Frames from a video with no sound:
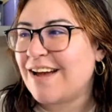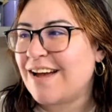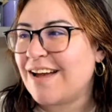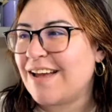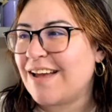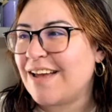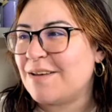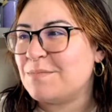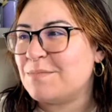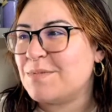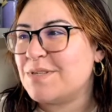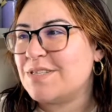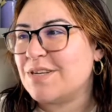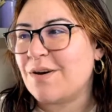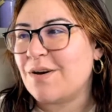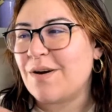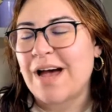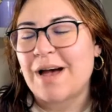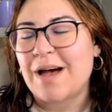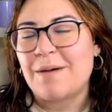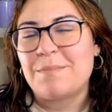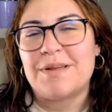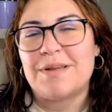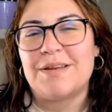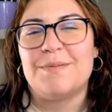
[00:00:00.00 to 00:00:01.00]
I am so
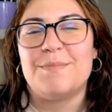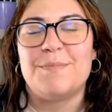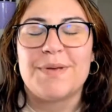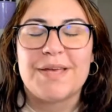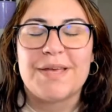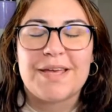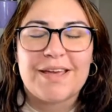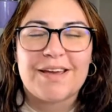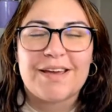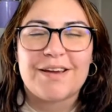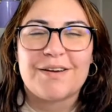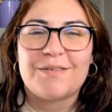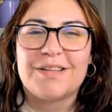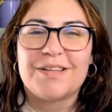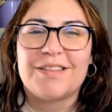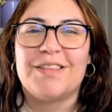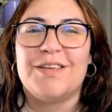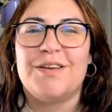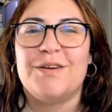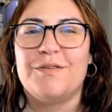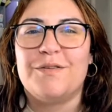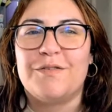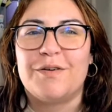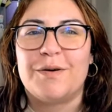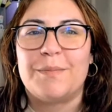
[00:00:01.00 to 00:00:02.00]
happy to be here with
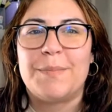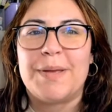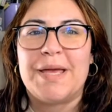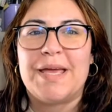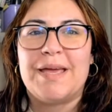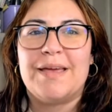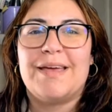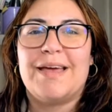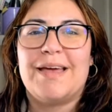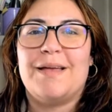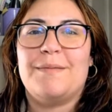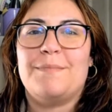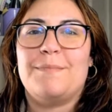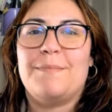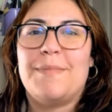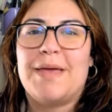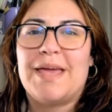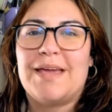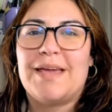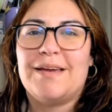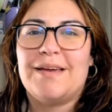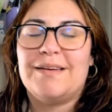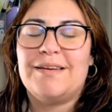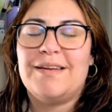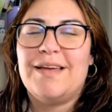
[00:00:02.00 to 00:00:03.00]
you for Pink and
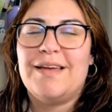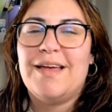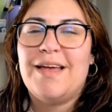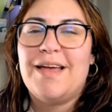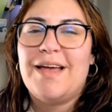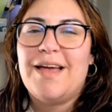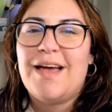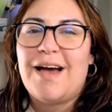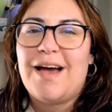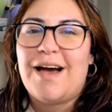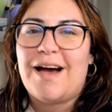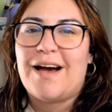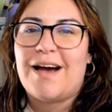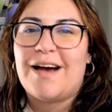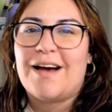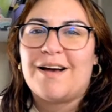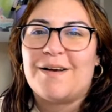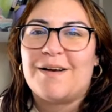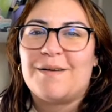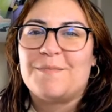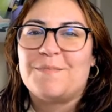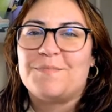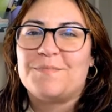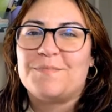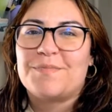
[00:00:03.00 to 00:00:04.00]
Main.
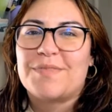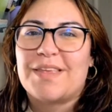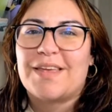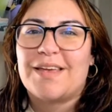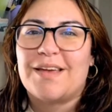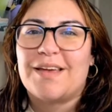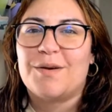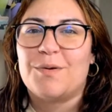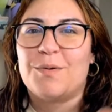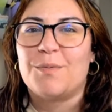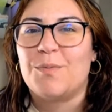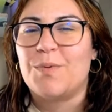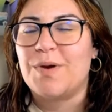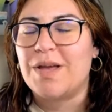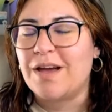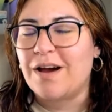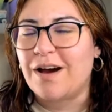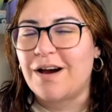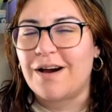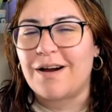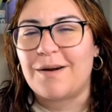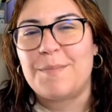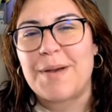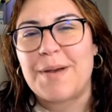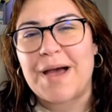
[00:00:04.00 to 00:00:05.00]
We
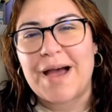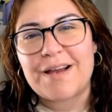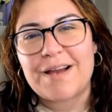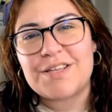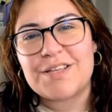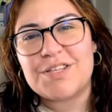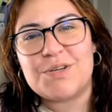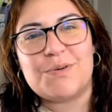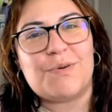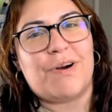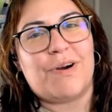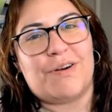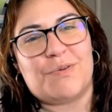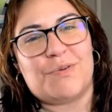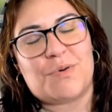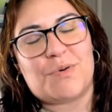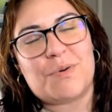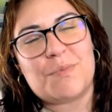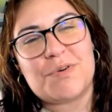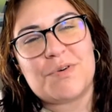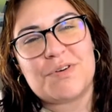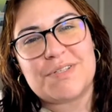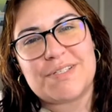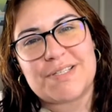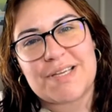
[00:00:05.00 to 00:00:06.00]
are back to our
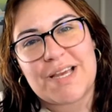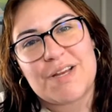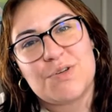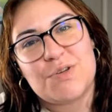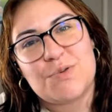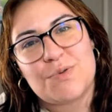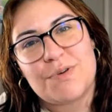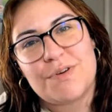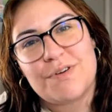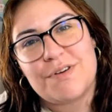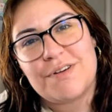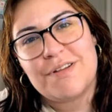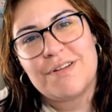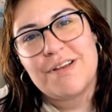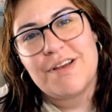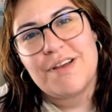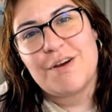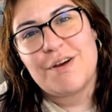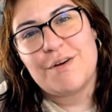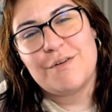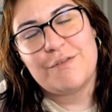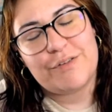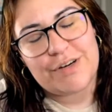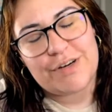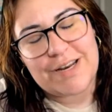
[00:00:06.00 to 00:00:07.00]
normal schedule
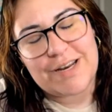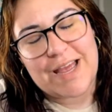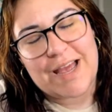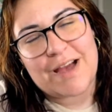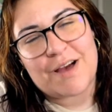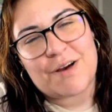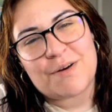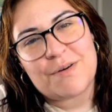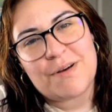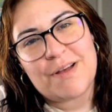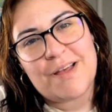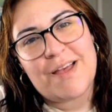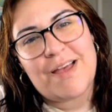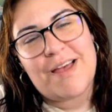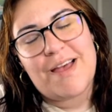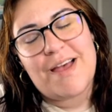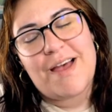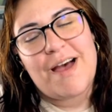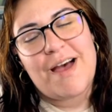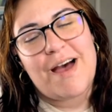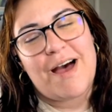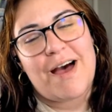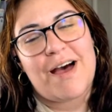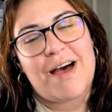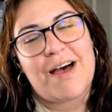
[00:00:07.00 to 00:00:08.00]
for now,
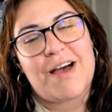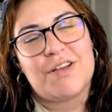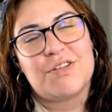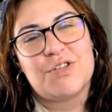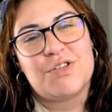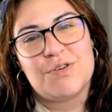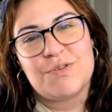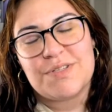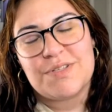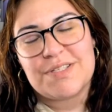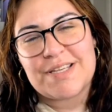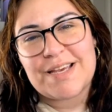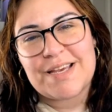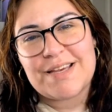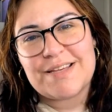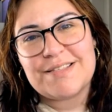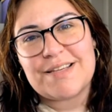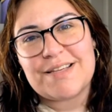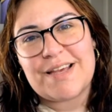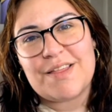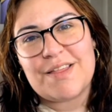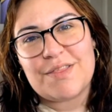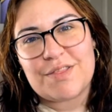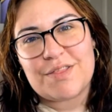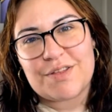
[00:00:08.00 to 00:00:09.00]
Tuesdays
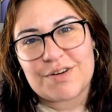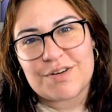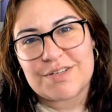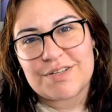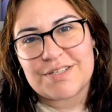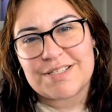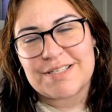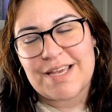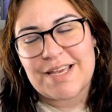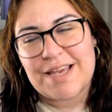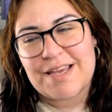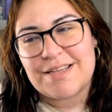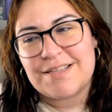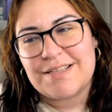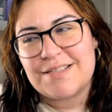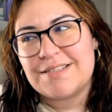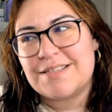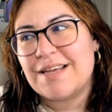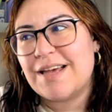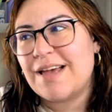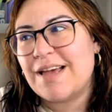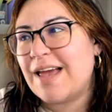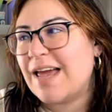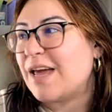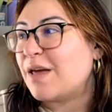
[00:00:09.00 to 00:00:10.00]
and
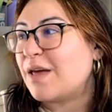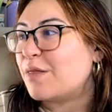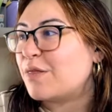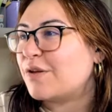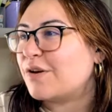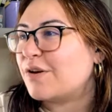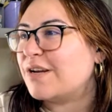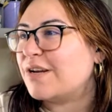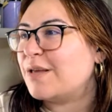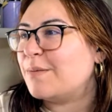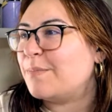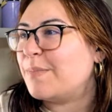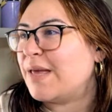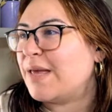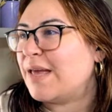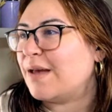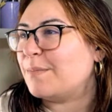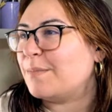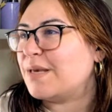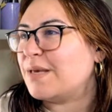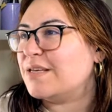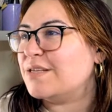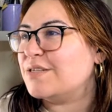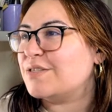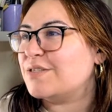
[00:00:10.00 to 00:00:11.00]
Thursdays, 8:30
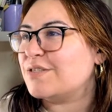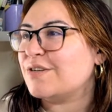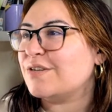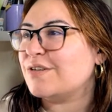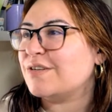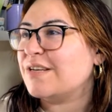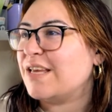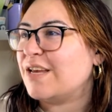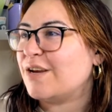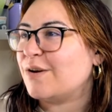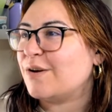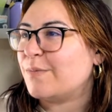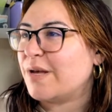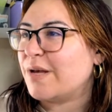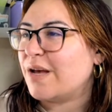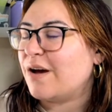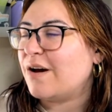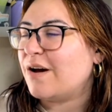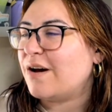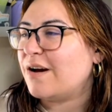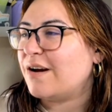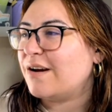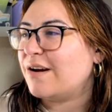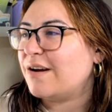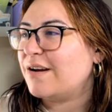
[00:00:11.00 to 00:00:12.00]
p.m. Eastern. Here we
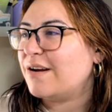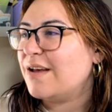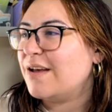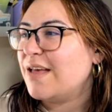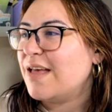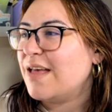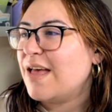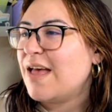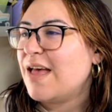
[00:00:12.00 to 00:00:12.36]
are.